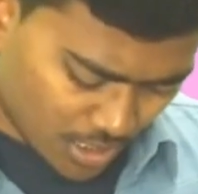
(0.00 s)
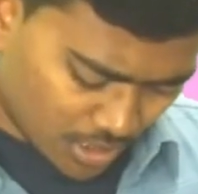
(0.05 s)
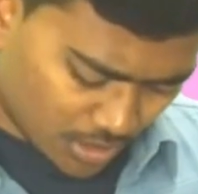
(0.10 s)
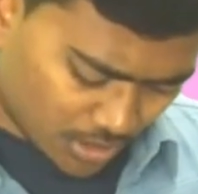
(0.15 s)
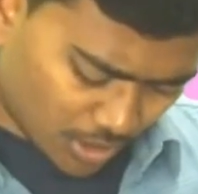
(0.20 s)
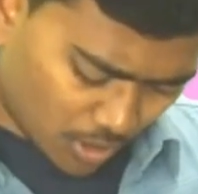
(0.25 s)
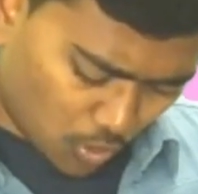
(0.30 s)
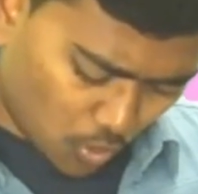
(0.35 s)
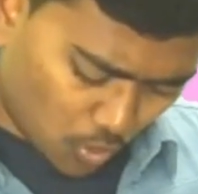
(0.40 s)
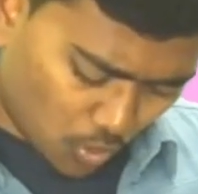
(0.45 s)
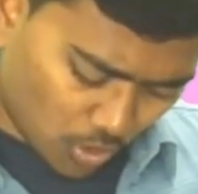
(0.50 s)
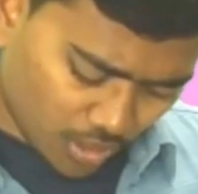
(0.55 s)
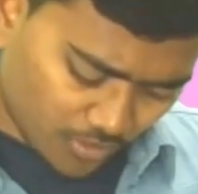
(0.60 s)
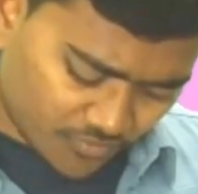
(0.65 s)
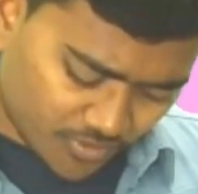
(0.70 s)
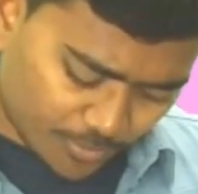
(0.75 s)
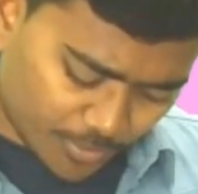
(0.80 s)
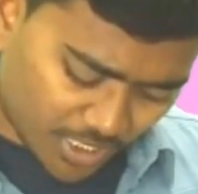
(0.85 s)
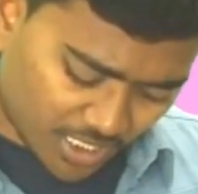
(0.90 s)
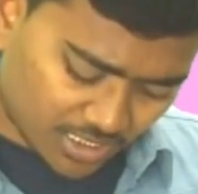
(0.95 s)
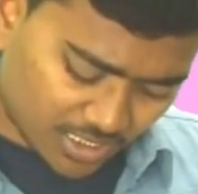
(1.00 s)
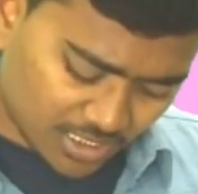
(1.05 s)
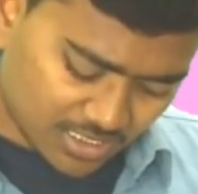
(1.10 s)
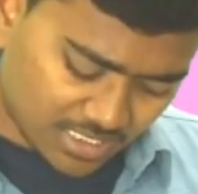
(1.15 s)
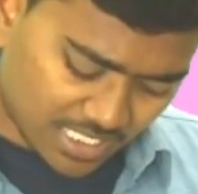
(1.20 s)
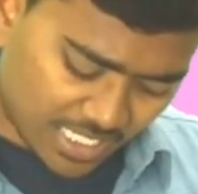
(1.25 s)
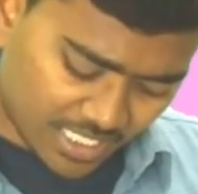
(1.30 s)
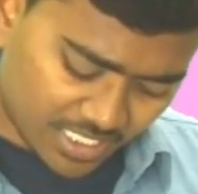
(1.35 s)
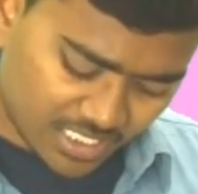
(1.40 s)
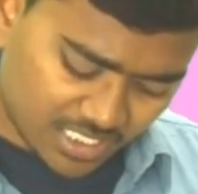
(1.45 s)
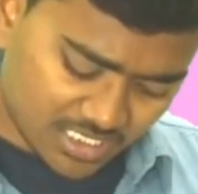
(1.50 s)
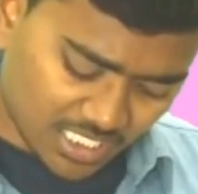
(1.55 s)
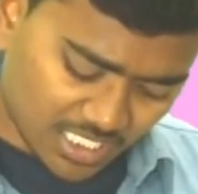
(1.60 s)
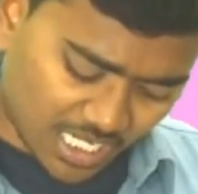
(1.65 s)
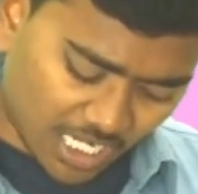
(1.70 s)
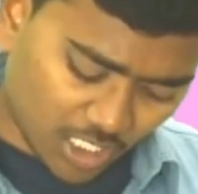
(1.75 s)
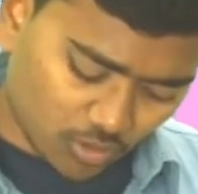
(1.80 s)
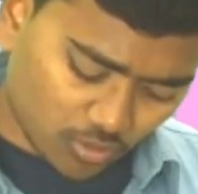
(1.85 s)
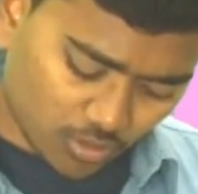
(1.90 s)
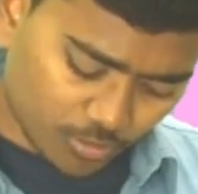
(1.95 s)
The whole of the partner salary is
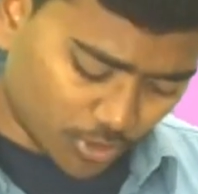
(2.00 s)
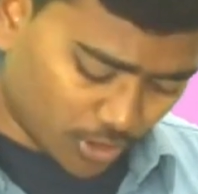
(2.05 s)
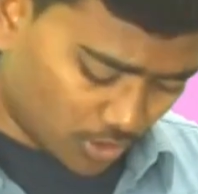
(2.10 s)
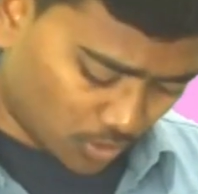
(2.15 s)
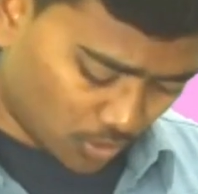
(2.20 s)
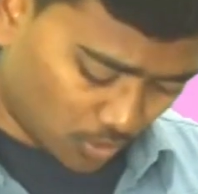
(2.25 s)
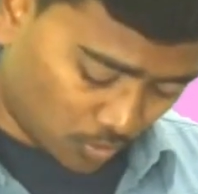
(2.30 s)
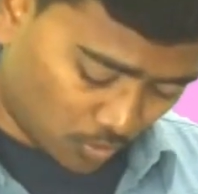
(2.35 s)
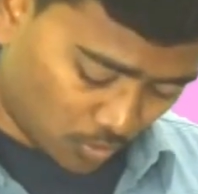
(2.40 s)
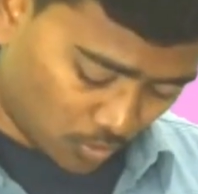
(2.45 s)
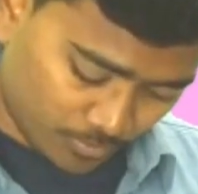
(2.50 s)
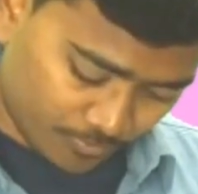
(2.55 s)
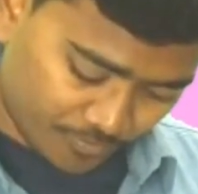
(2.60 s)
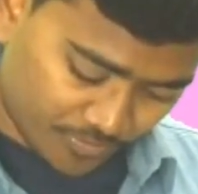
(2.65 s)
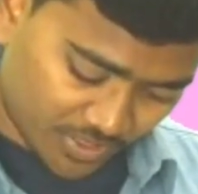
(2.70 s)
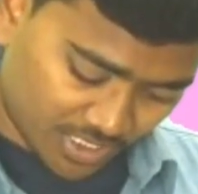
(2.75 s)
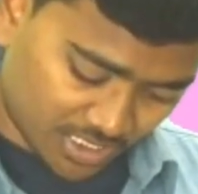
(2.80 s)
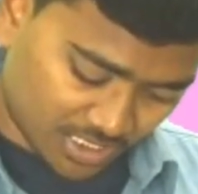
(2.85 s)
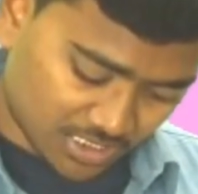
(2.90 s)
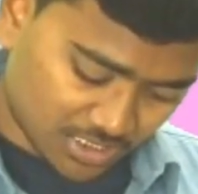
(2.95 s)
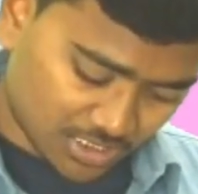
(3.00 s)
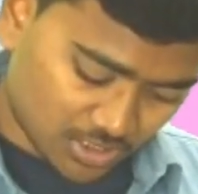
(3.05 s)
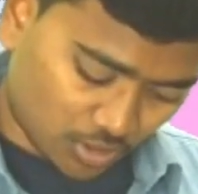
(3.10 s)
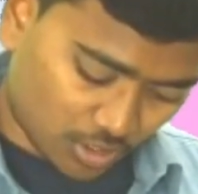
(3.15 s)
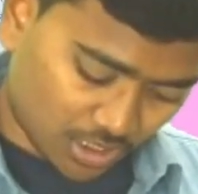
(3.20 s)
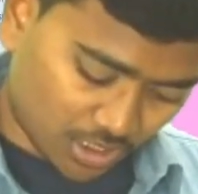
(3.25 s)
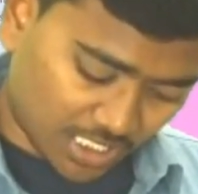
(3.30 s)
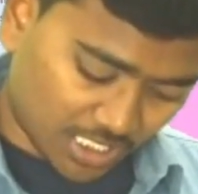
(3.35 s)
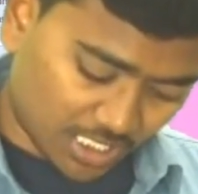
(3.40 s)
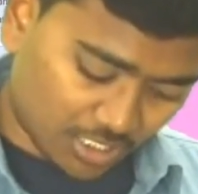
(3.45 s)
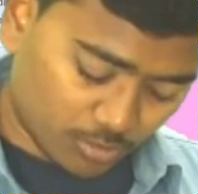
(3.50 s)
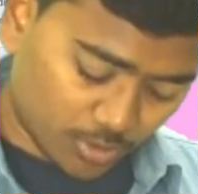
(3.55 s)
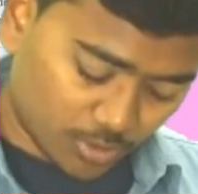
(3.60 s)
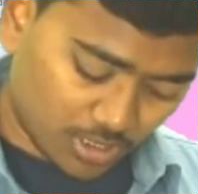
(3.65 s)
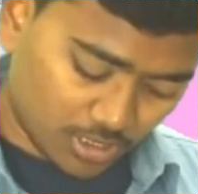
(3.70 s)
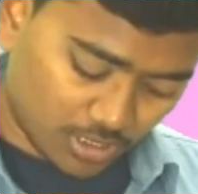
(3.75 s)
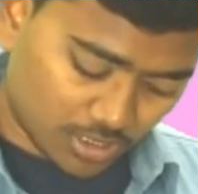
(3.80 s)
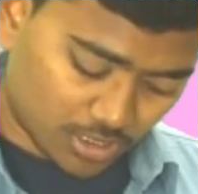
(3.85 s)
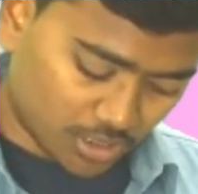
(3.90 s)
allowable. No, it is not allowable.